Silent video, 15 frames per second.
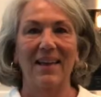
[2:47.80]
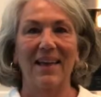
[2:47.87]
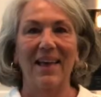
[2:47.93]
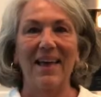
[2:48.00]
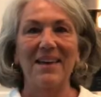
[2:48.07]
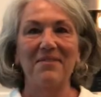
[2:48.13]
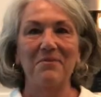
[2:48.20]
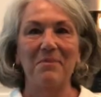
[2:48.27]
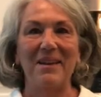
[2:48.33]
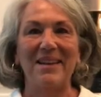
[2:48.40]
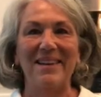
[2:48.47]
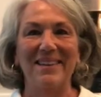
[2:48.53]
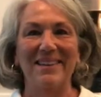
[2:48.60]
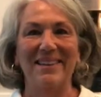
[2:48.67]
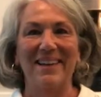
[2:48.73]
Hey everybody,
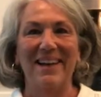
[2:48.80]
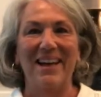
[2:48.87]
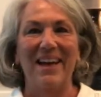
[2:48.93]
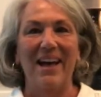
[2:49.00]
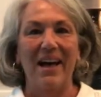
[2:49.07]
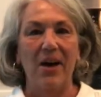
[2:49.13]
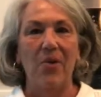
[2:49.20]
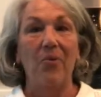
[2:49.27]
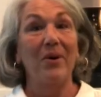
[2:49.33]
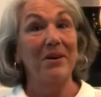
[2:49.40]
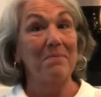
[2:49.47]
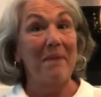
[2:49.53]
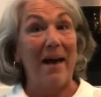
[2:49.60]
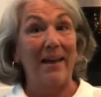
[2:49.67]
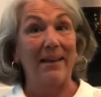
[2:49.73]
welcome
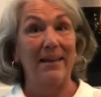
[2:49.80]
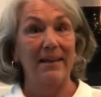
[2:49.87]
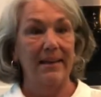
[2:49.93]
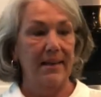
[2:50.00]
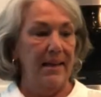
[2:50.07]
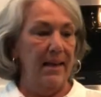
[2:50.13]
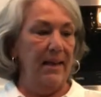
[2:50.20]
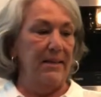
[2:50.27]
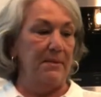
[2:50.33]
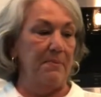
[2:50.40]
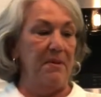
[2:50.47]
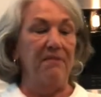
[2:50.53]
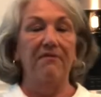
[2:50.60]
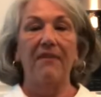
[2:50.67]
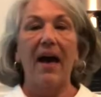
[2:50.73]
back. It's
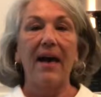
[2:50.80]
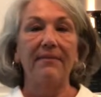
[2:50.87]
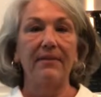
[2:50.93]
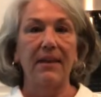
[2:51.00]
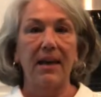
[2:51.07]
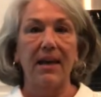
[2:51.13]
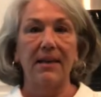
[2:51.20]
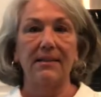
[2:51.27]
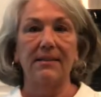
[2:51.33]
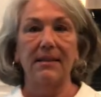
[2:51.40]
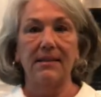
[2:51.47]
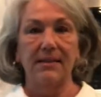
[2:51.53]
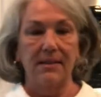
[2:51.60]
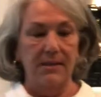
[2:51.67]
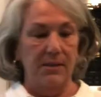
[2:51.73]
been 5 days
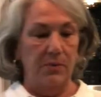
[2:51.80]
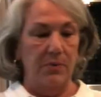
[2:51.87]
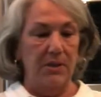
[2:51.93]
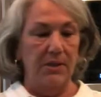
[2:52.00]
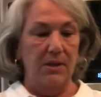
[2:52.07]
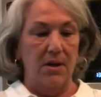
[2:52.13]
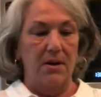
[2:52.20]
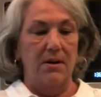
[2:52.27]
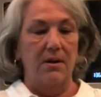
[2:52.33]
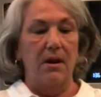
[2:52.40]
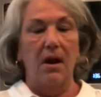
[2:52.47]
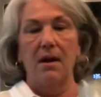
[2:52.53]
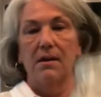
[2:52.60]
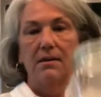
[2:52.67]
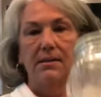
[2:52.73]
since we started
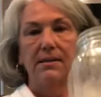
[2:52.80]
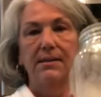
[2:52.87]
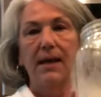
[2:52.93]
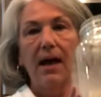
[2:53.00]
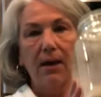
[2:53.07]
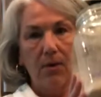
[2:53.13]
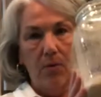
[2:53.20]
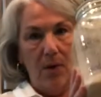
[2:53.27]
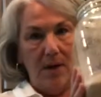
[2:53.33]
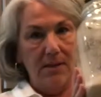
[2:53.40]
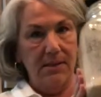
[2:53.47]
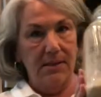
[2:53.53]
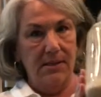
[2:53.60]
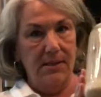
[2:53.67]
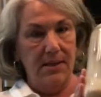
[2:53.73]
our
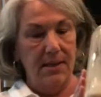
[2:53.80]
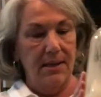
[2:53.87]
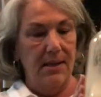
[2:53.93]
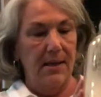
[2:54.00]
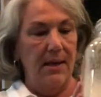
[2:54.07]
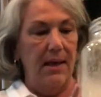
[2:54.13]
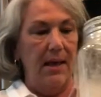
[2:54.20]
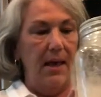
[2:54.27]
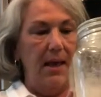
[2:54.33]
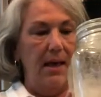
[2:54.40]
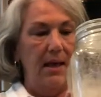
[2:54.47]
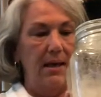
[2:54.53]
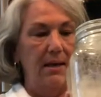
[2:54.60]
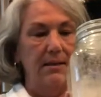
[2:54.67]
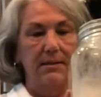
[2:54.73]
zakwas,
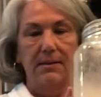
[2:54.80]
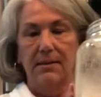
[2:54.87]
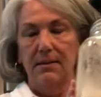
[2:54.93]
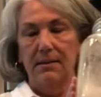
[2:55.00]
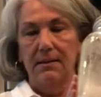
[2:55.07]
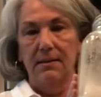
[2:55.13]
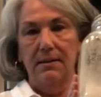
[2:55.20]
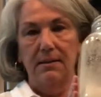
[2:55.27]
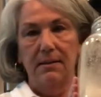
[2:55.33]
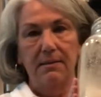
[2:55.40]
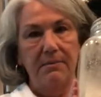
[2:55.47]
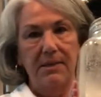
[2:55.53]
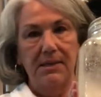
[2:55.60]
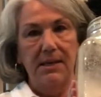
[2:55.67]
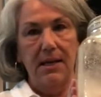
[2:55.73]
and let
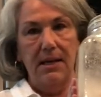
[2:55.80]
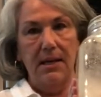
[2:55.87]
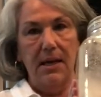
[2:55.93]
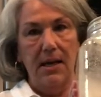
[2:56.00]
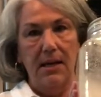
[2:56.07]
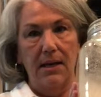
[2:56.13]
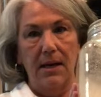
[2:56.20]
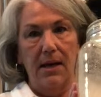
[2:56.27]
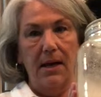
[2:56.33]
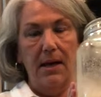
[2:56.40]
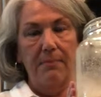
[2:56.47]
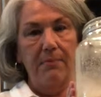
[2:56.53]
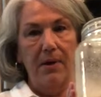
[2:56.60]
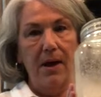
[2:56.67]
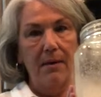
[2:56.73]
me say again, I
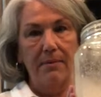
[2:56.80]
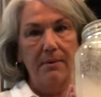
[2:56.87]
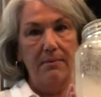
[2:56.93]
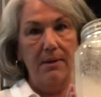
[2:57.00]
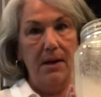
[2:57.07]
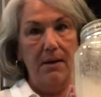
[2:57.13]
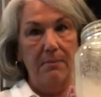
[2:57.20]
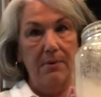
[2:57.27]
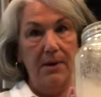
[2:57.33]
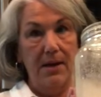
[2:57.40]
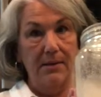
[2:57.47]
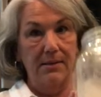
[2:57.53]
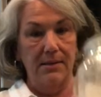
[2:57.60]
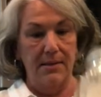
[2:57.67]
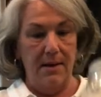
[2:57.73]
probably am not
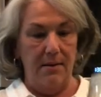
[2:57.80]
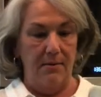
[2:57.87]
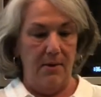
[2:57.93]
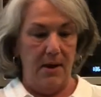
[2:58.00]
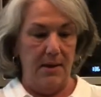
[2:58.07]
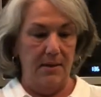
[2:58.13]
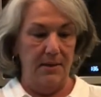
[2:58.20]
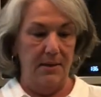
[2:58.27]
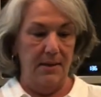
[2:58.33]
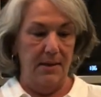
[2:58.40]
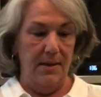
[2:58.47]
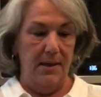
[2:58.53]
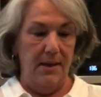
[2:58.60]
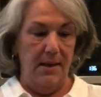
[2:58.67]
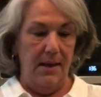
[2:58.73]
pronouncing that right,
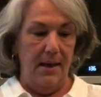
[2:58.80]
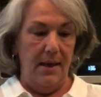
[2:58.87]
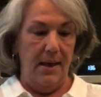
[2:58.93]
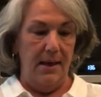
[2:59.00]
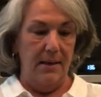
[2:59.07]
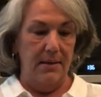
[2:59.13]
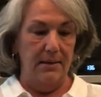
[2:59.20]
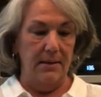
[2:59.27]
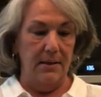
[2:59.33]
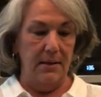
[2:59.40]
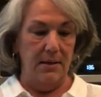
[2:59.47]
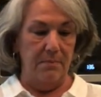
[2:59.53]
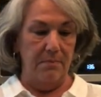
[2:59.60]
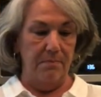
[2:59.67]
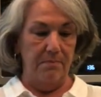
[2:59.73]
and
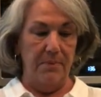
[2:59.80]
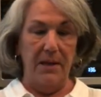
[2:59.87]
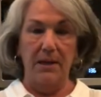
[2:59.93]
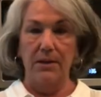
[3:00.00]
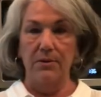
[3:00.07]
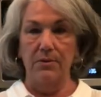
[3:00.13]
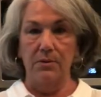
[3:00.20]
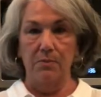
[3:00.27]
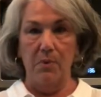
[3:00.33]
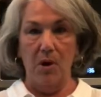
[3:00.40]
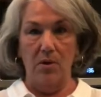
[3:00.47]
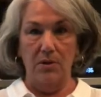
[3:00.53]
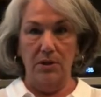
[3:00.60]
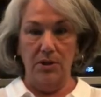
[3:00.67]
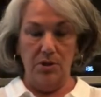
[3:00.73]
anybody who's
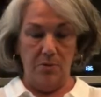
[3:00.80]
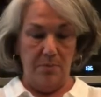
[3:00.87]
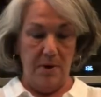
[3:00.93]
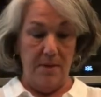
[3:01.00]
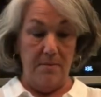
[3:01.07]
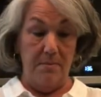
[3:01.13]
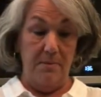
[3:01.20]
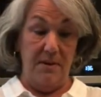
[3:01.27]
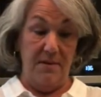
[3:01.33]
Polish will probably be